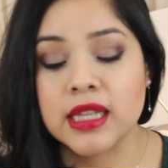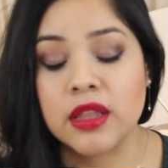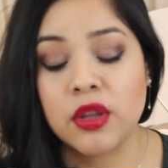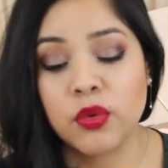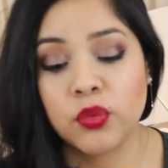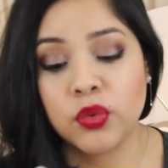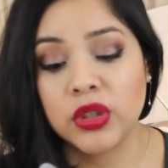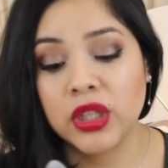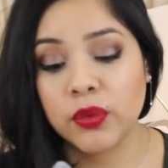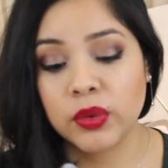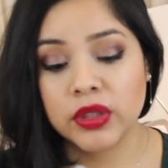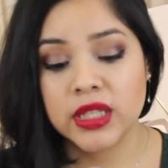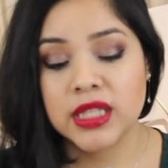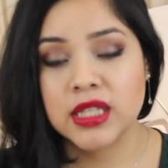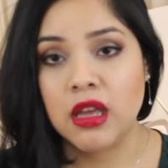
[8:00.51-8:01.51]
and they're really
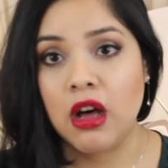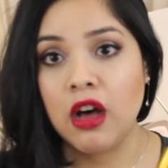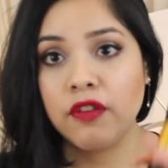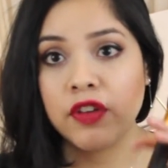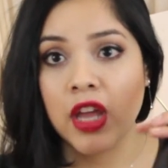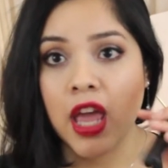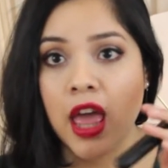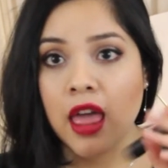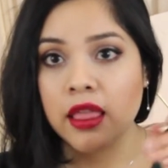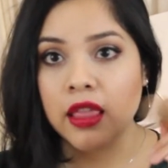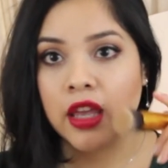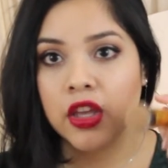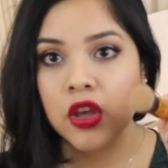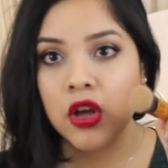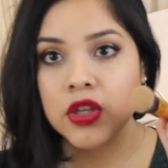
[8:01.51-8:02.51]
really soft
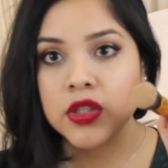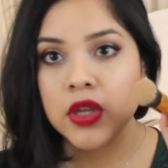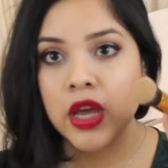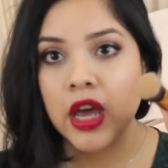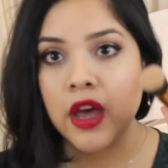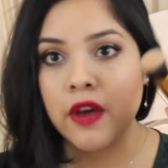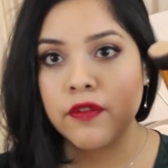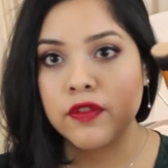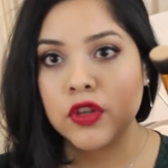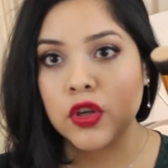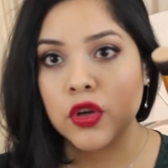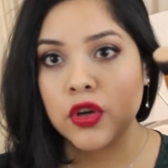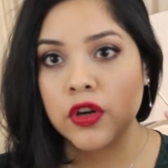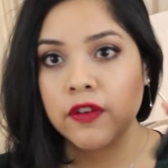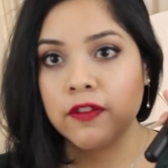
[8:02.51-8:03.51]
then you also have
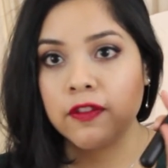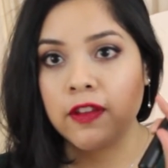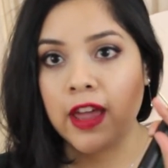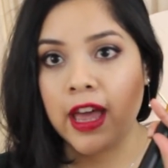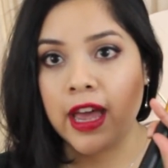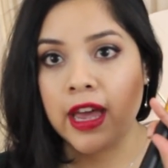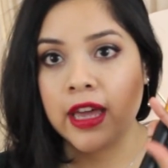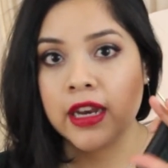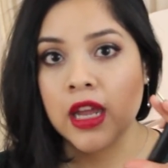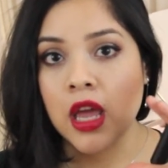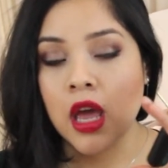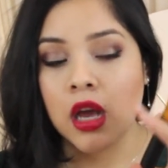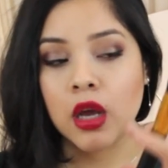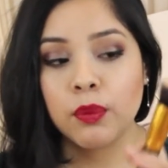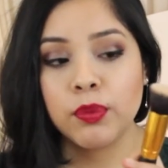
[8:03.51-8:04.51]
your flat
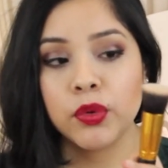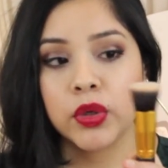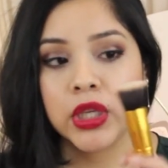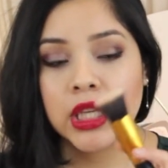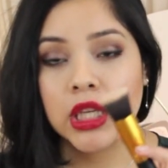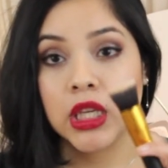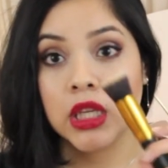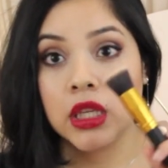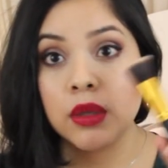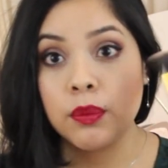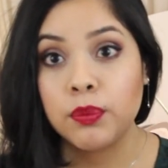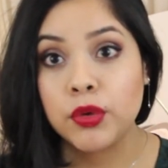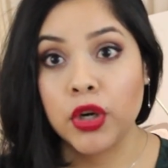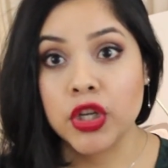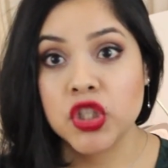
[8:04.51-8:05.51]
kabuki
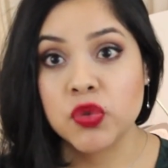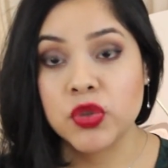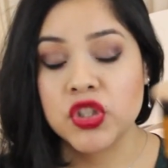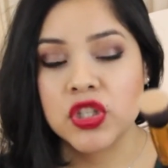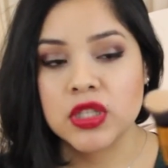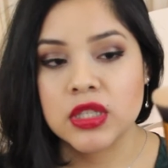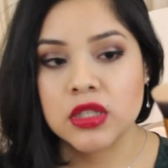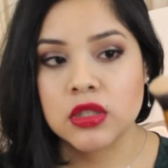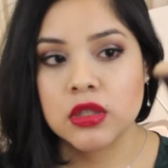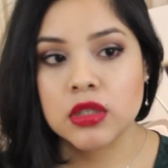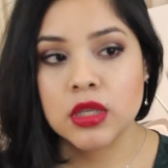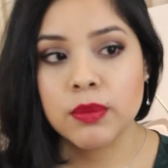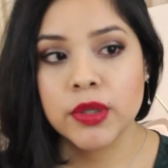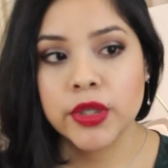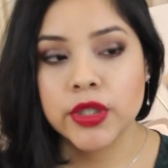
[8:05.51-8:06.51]
brush which is
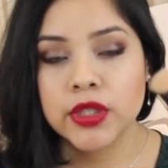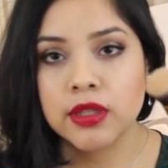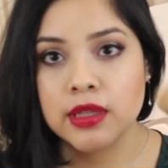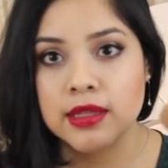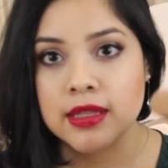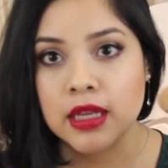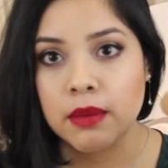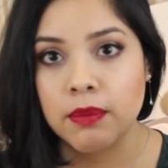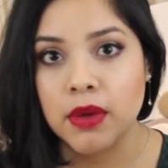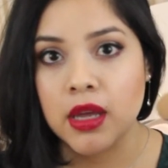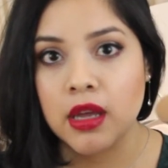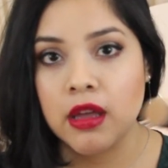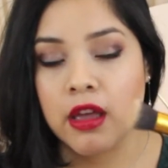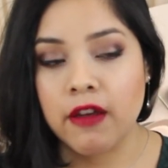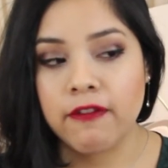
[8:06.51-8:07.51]
similar to the
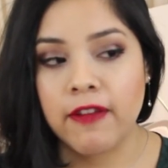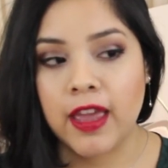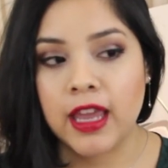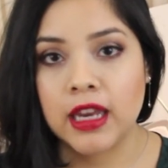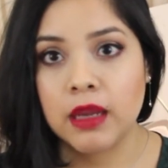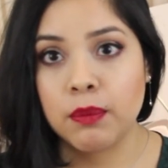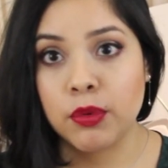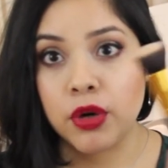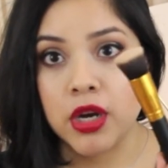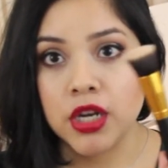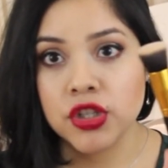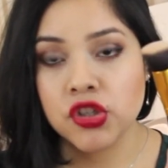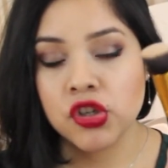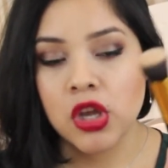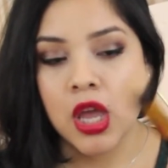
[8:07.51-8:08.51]
Sigma F80
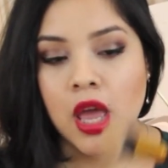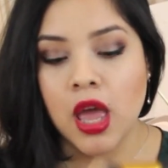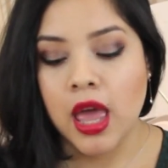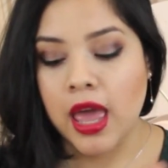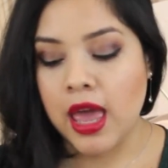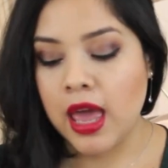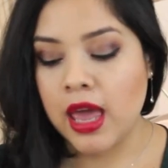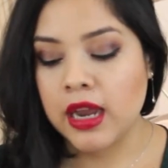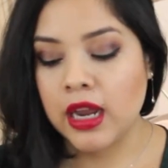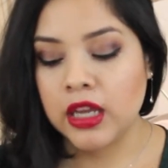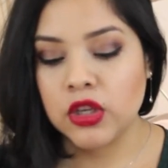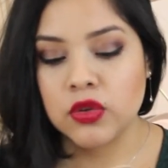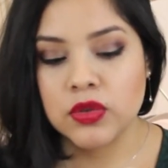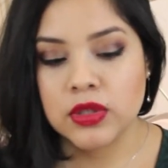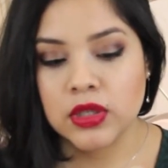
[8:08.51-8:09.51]
brush and I
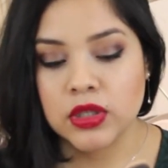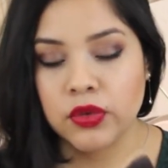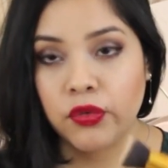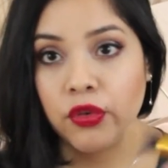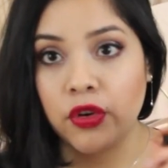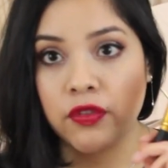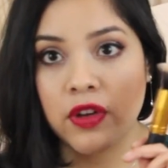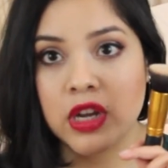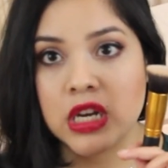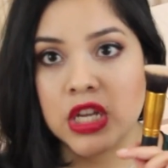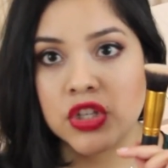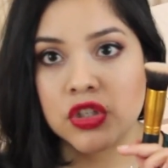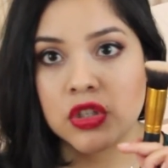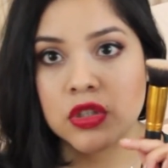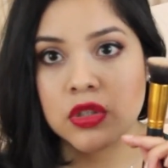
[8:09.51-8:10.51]
use this for
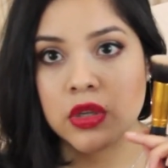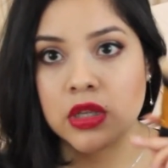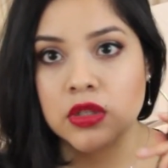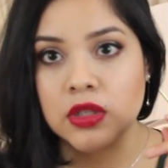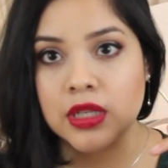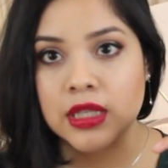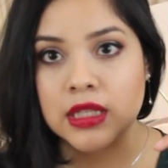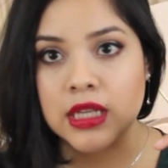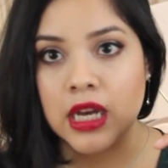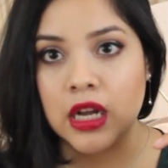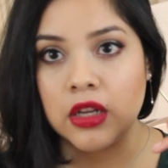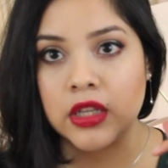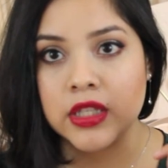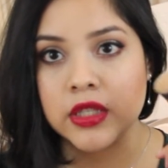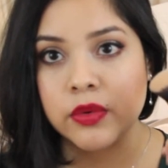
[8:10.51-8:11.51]
foundation so as you can
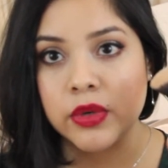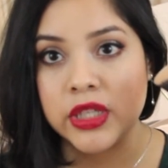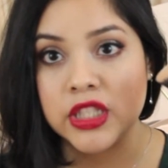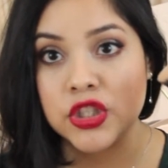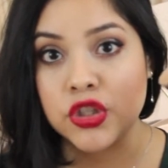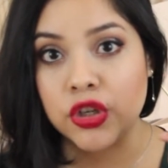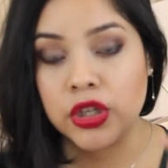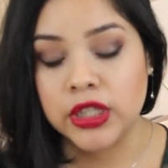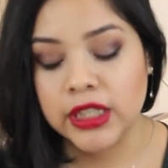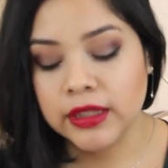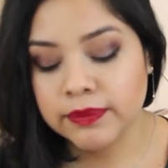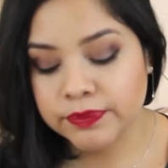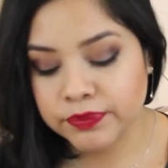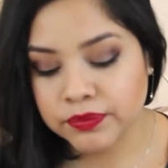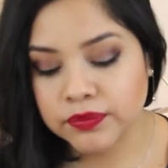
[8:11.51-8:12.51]
tell it's already
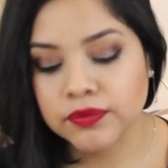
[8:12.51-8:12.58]
dirty